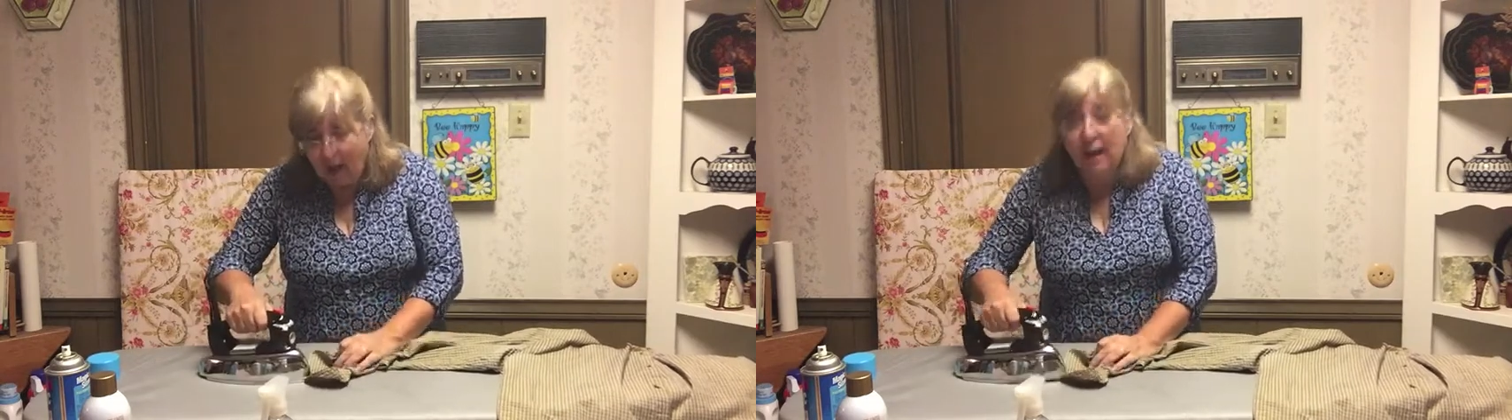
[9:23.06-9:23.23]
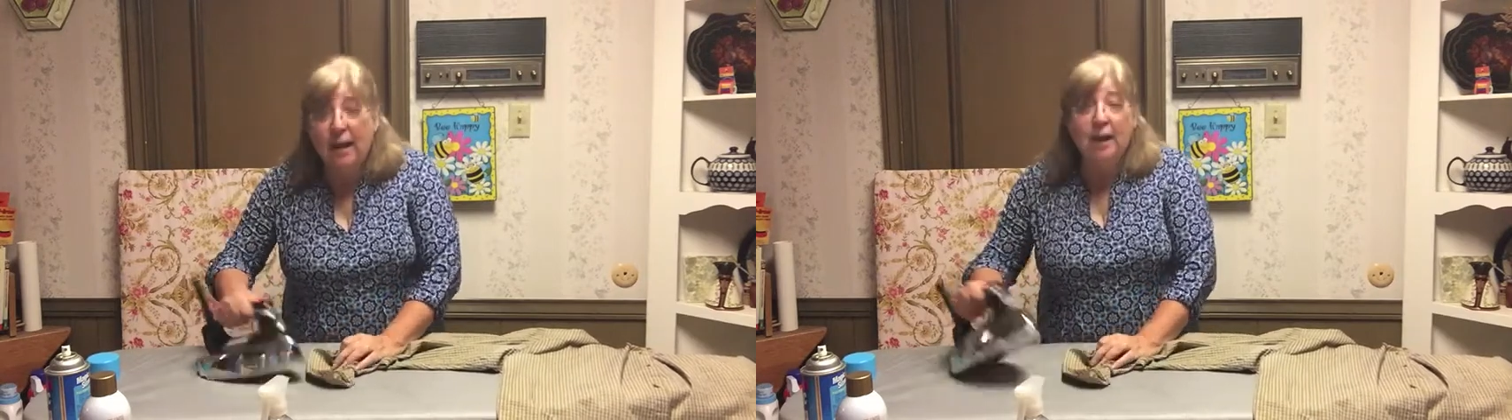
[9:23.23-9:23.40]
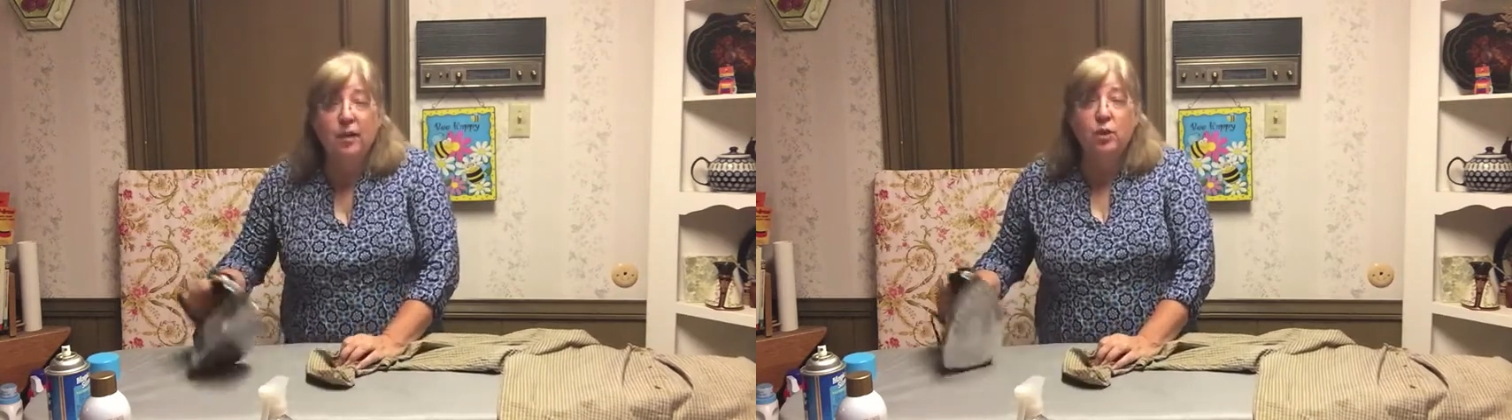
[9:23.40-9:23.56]
I
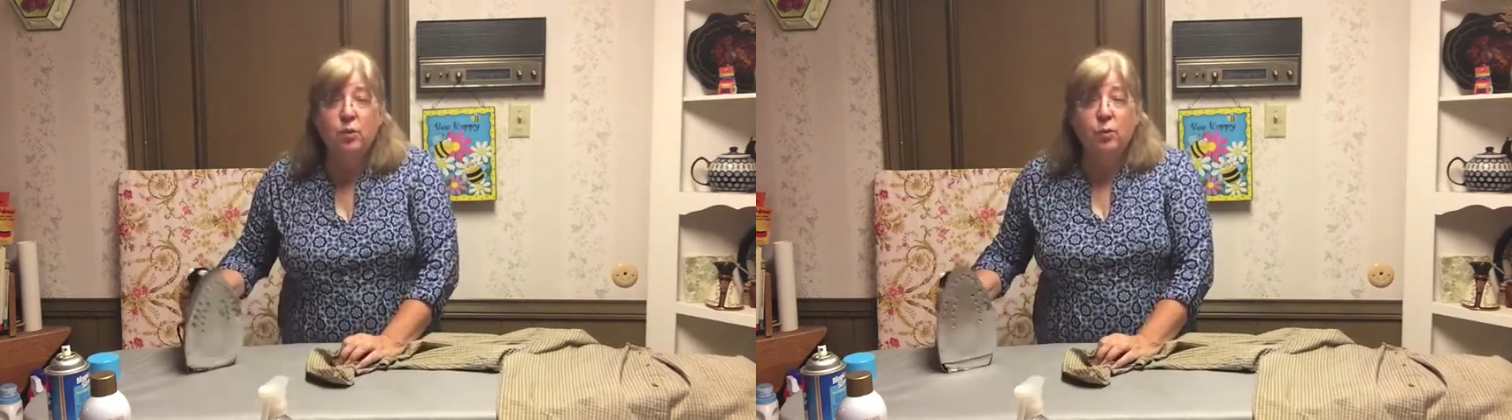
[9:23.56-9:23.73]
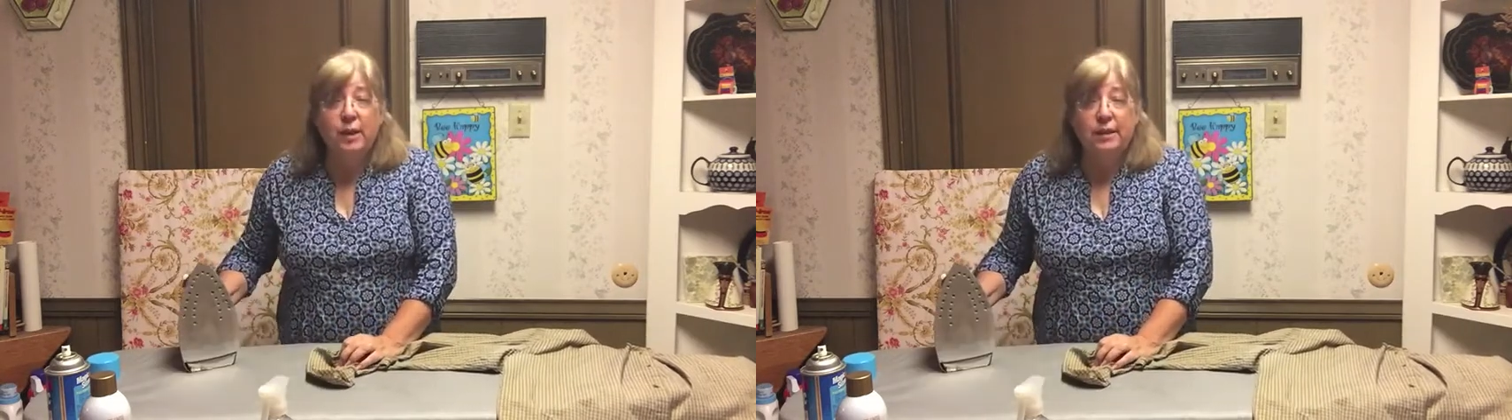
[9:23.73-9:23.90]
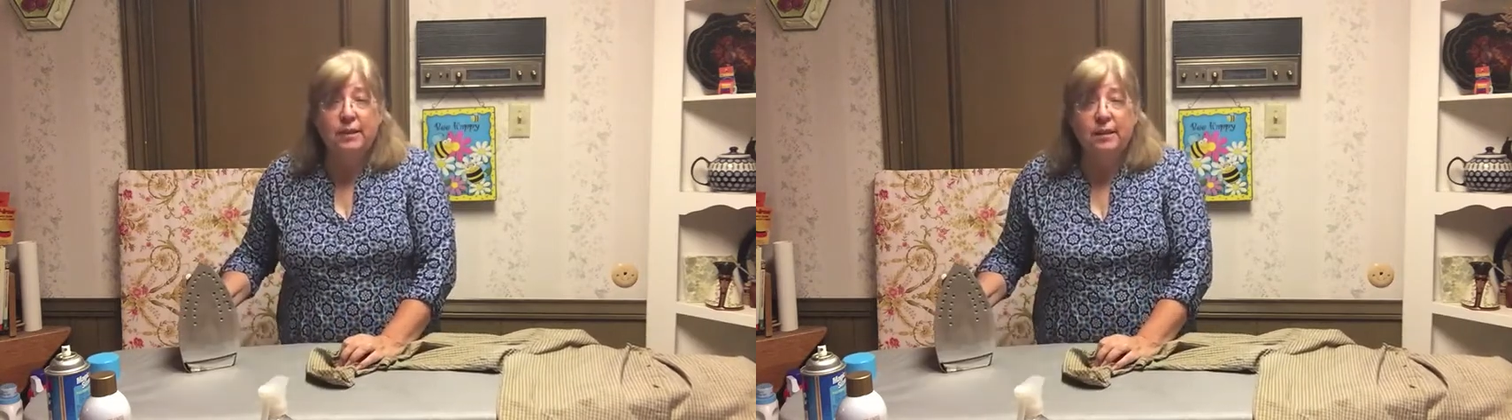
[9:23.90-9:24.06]
ironed a
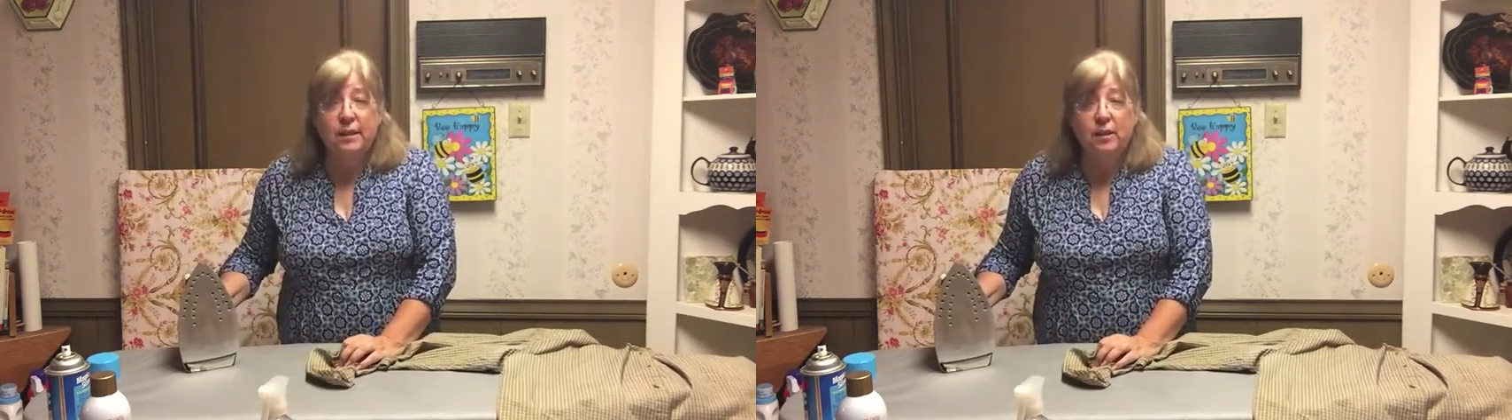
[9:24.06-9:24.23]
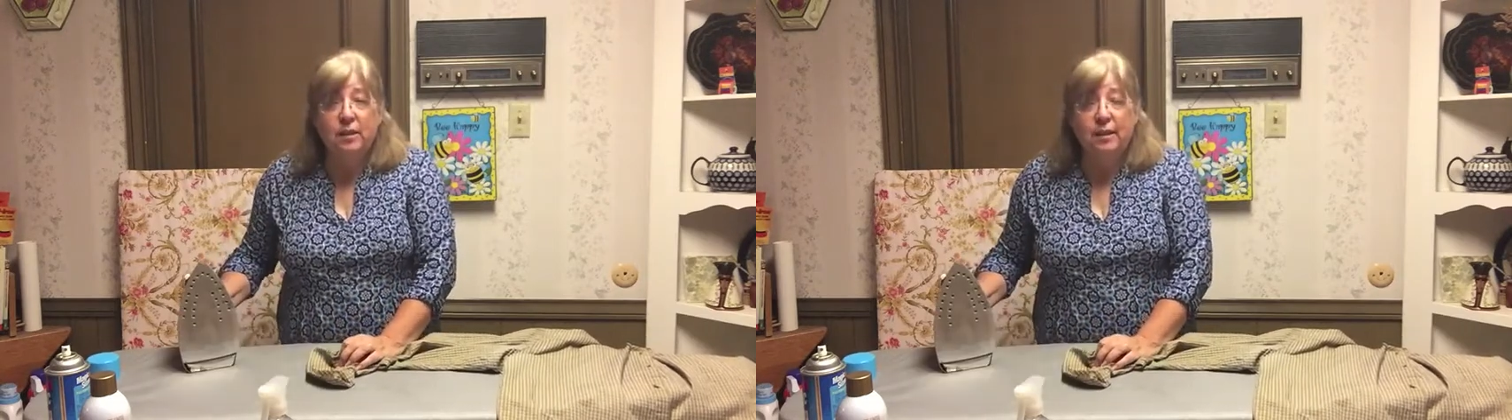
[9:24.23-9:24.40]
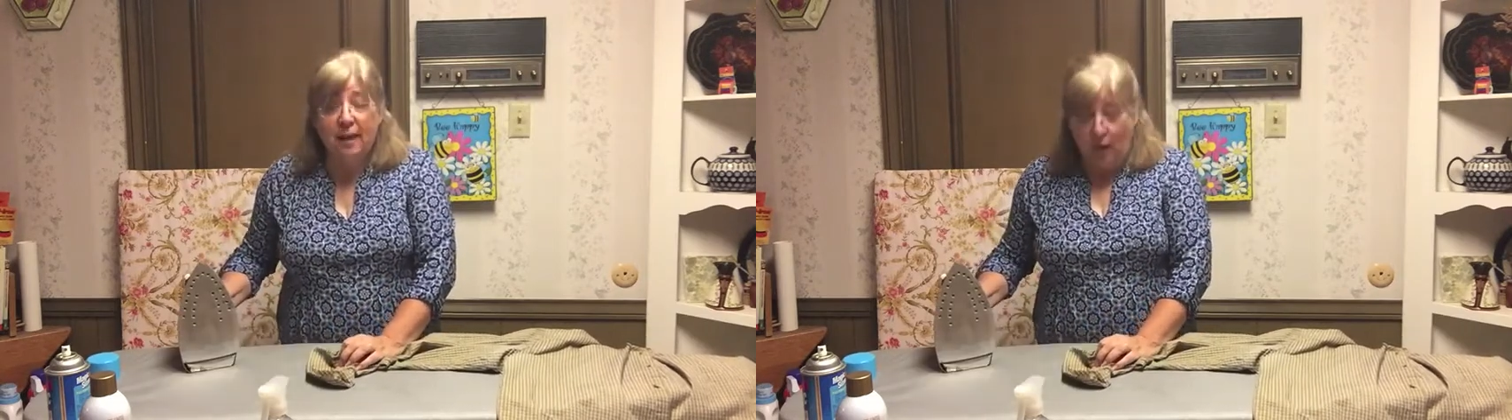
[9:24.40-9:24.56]
wrinkle in.
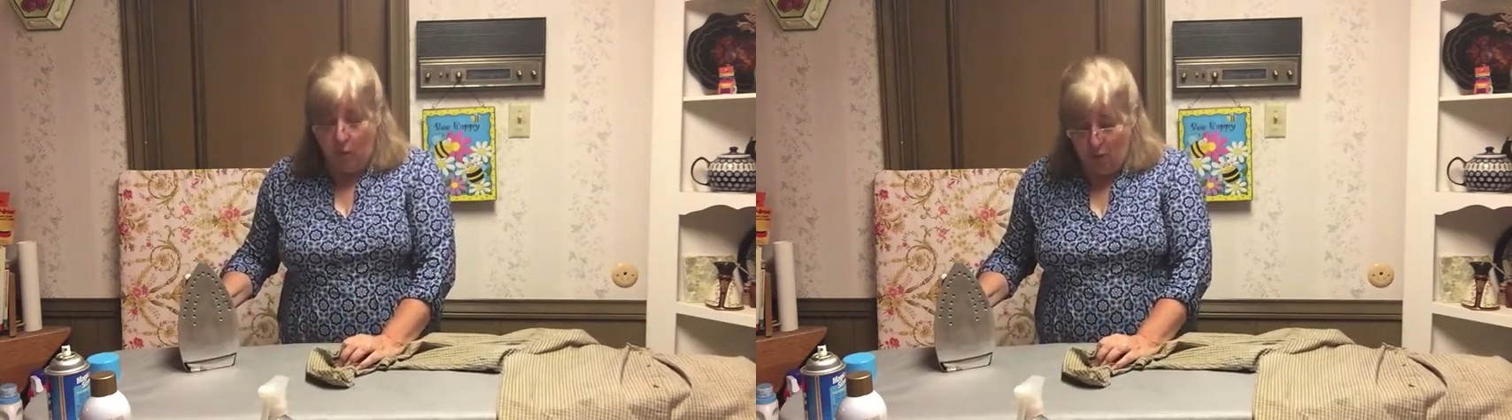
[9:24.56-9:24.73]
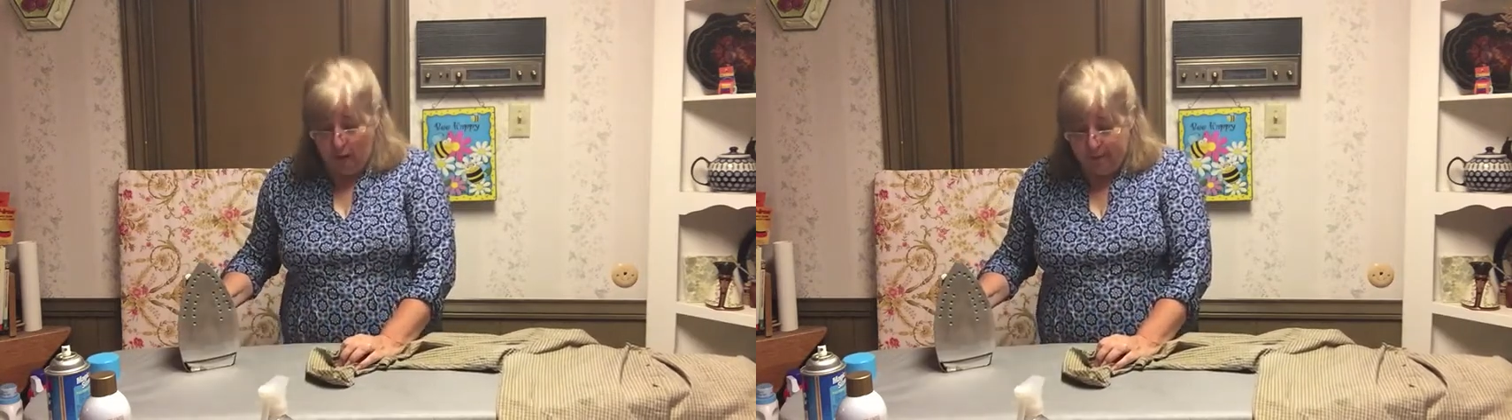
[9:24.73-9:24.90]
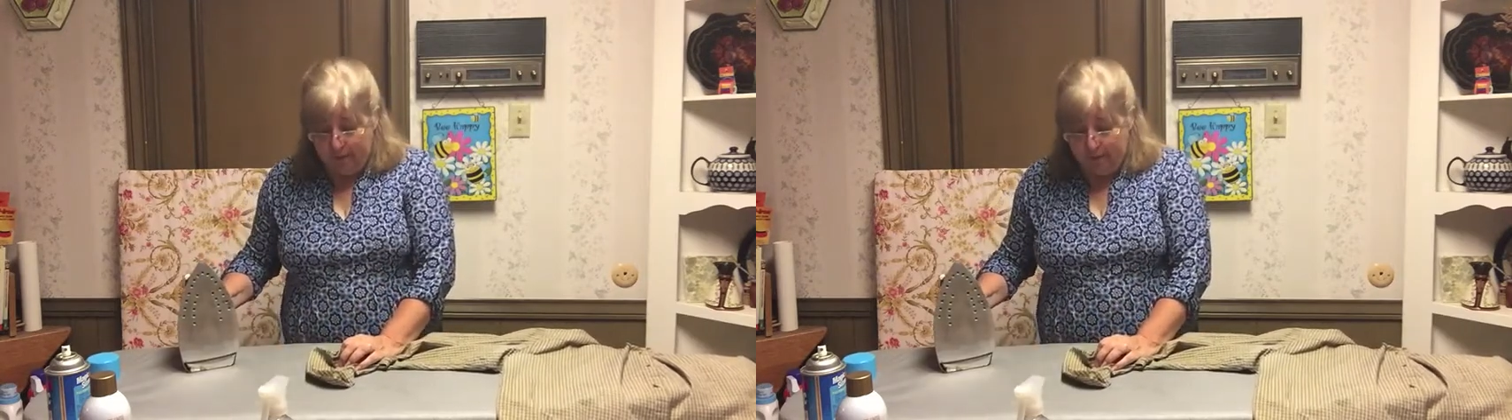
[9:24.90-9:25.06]
Now what?